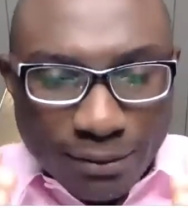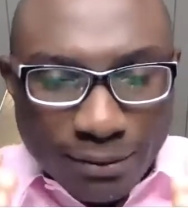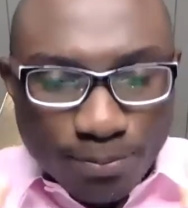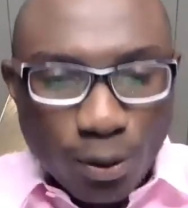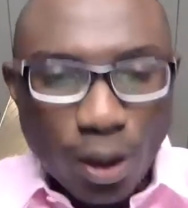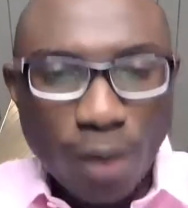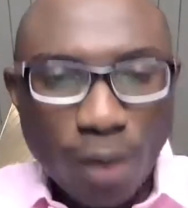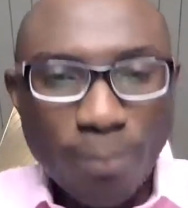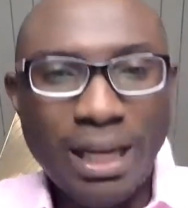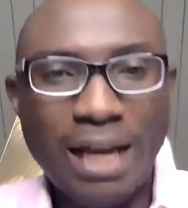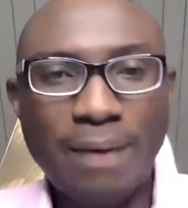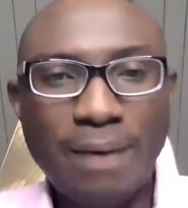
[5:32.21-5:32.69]

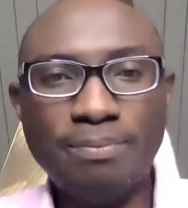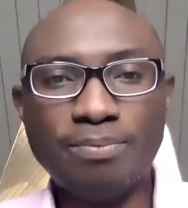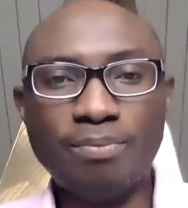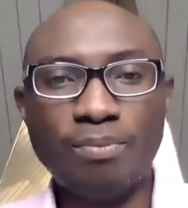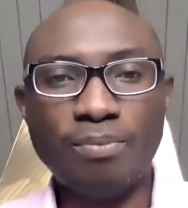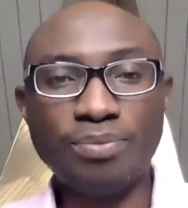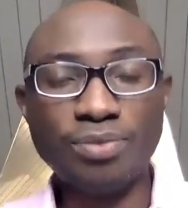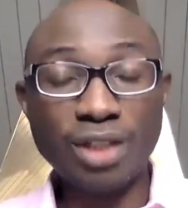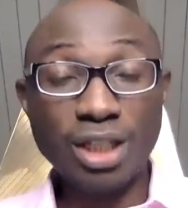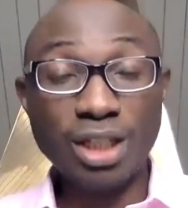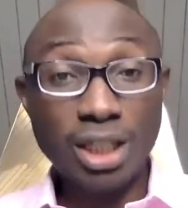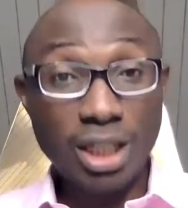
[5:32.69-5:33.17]
problem
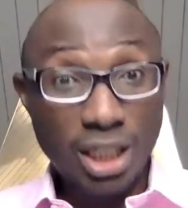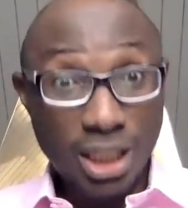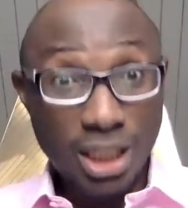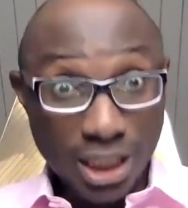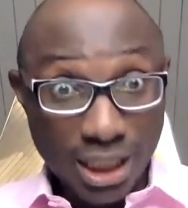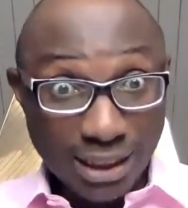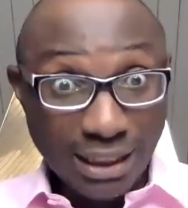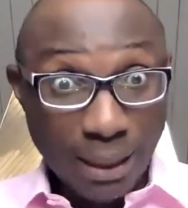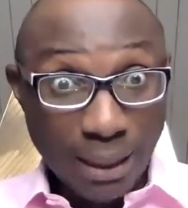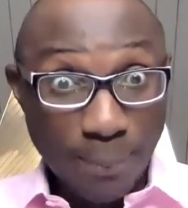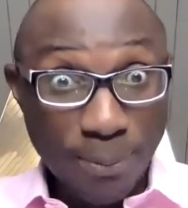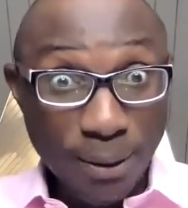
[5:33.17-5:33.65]

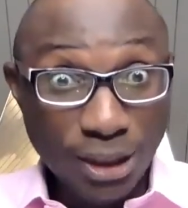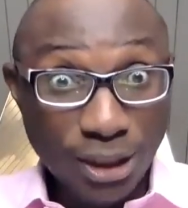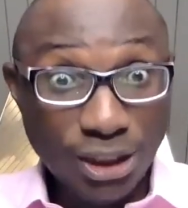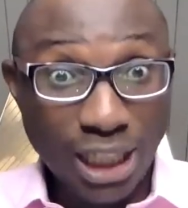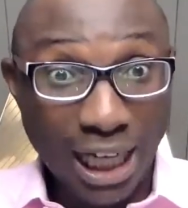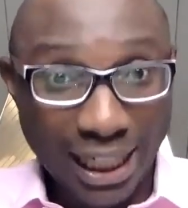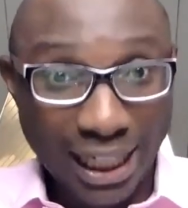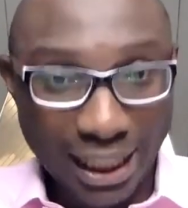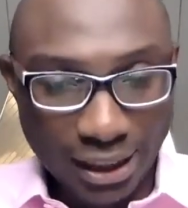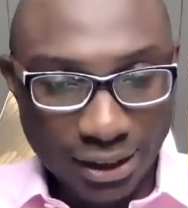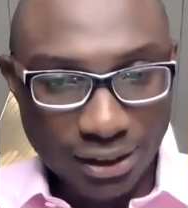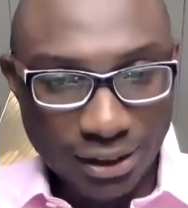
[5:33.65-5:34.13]
is a big
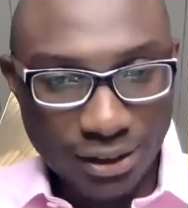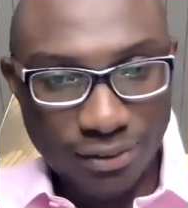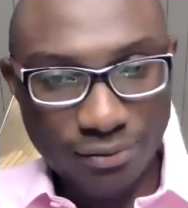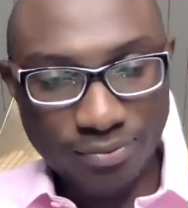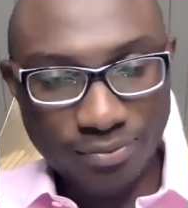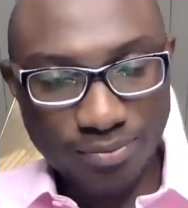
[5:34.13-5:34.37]
challenge